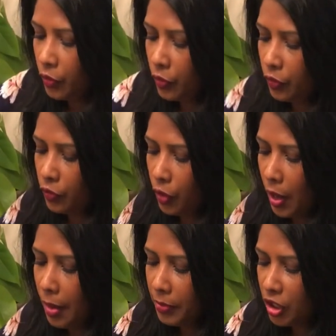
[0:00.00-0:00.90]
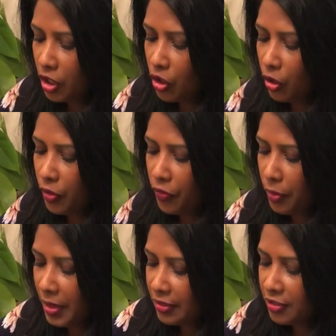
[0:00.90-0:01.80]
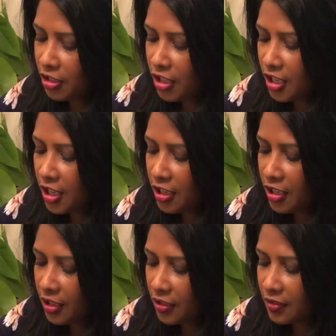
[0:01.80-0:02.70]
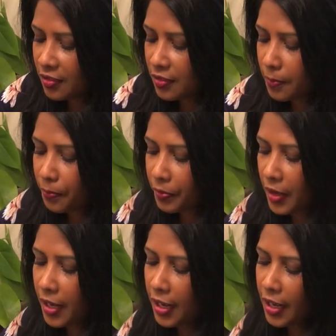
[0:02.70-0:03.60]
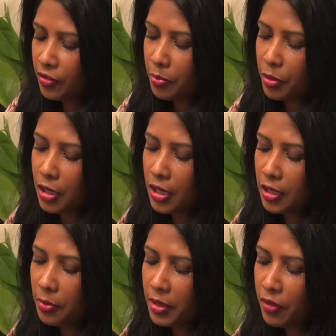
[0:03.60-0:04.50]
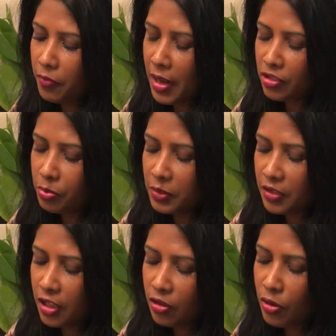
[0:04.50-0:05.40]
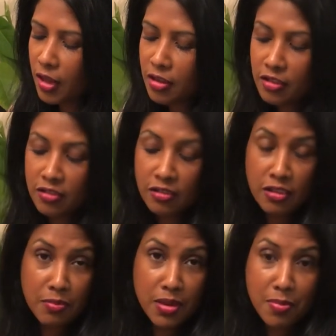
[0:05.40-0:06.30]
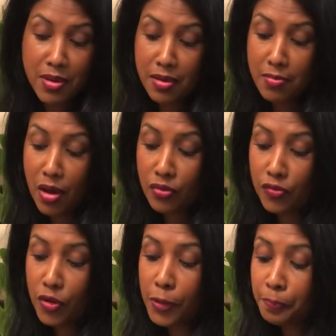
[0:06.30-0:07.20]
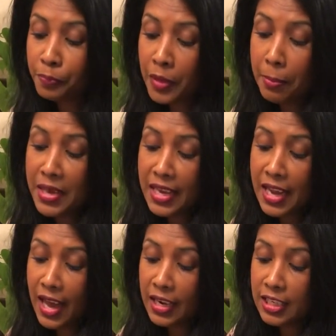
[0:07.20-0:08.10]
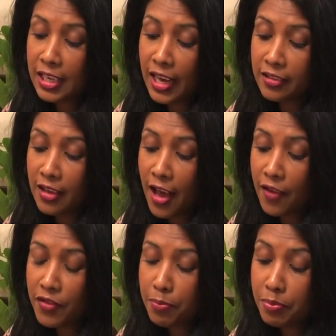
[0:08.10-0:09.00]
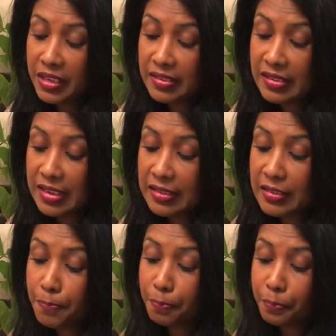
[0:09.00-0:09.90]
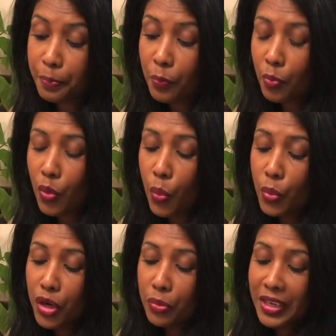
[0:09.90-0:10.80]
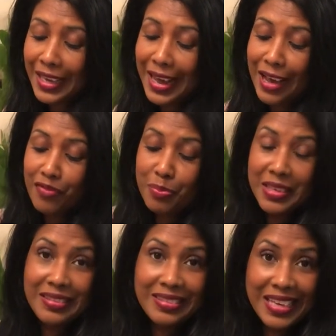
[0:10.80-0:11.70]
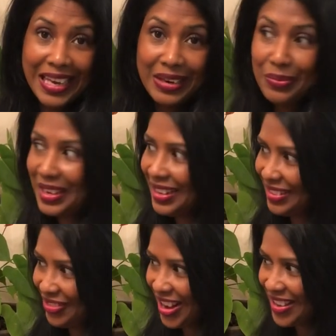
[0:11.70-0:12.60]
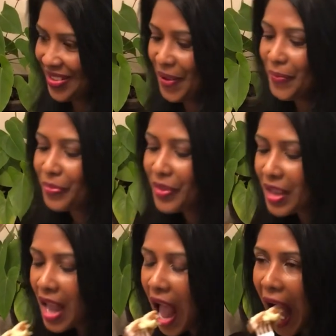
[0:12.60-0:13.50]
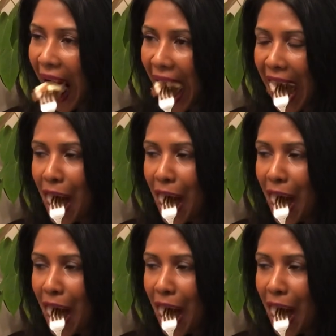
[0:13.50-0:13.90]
So I'm gonna go in for my turkey lurks and I like to put a little bit of mashed potato and this is gonna be a big mouthful. Me and Natalie like to have the pieces where we can have beef skin with it, right? Yeah, it's so juicy.